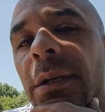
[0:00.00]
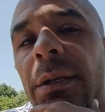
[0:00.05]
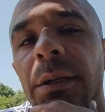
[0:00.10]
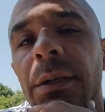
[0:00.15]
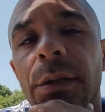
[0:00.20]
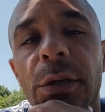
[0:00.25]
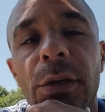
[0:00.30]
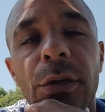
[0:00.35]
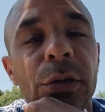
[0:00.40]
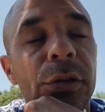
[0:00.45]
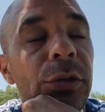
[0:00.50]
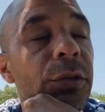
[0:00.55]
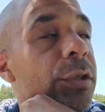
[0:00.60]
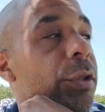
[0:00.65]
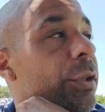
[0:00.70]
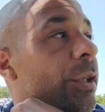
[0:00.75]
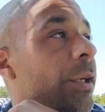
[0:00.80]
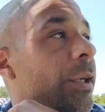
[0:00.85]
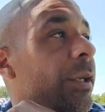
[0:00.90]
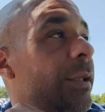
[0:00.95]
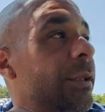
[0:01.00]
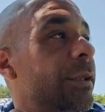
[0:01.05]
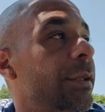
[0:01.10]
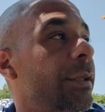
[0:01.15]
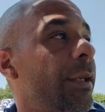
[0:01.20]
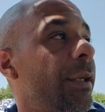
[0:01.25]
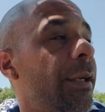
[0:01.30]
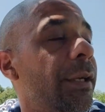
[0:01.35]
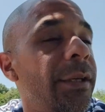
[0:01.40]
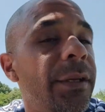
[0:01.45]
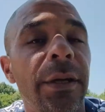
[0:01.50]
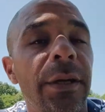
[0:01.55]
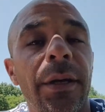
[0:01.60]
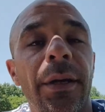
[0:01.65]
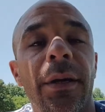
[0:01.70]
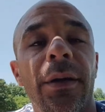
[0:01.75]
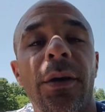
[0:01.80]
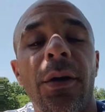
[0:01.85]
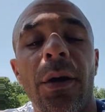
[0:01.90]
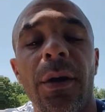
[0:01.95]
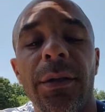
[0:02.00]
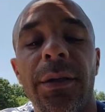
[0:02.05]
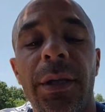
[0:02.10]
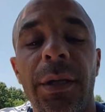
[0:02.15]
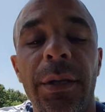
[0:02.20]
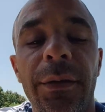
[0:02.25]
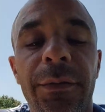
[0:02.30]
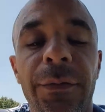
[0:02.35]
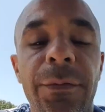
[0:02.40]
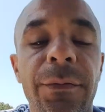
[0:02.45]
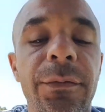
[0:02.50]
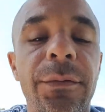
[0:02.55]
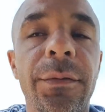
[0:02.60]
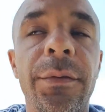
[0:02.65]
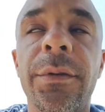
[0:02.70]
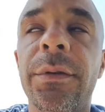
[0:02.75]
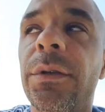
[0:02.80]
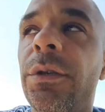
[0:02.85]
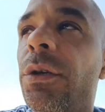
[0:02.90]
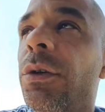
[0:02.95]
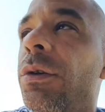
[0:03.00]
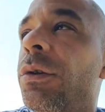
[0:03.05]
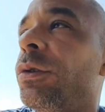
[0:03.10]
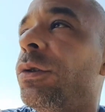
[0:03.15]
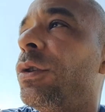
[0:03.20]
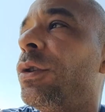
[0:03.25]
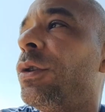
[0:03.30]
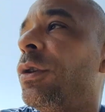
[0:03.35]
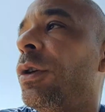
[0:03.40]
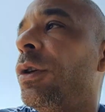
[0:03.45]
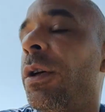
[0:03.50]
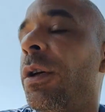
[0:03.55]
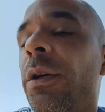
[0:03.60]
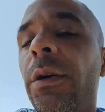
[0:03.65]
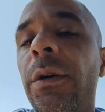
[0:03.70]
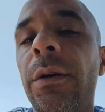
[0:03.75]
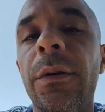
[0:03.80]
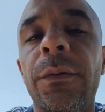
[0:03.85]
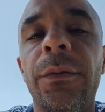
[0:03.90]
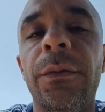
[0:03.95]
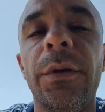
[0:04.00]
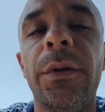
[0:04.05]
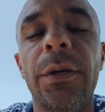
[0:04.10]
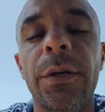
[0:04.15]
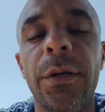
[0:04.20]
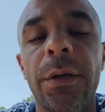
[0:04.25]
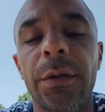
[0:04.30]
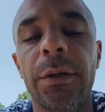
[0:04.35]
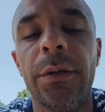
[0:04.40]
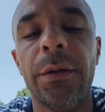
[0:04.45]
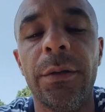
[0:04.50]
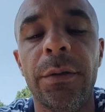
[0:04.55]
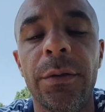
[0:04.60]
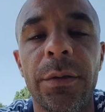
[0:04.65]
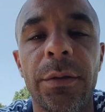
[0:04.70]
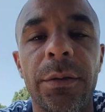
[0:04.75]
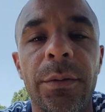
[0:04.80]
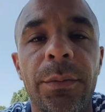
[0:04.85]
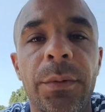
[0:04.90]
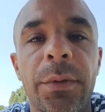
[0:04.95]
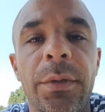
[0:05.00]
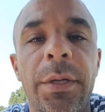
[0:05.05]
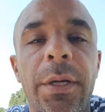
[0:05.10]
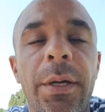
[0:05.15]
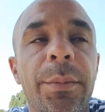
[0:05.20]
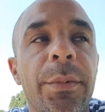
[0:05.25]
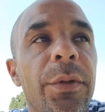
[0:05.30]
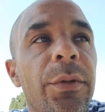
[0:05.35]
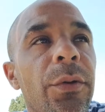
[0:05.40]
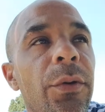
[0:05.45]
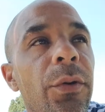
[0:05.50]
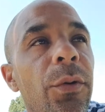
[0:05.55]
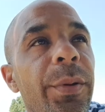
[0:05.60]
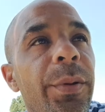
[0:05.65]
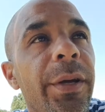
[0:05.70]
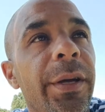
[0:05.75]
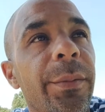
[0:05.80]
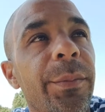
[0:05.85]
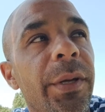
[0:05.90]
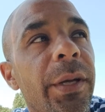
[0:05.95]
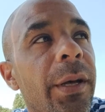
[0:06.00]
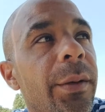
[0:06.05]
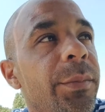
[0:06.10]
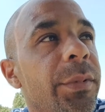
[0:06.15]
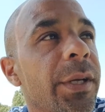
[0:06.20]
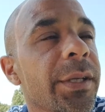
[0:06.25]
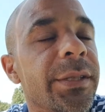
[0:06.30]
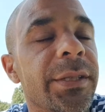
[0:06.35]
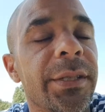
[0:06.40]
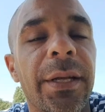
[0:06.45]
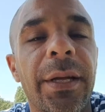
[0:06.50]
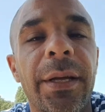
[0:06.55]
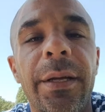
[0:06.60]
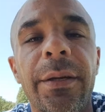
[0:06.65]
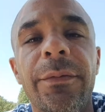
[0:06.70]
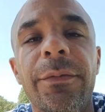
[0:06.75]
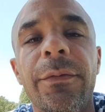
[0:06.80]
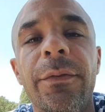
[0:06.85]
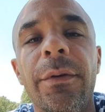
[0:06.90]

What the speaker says: News, and Car Thief News for coming through, picking me up yesterday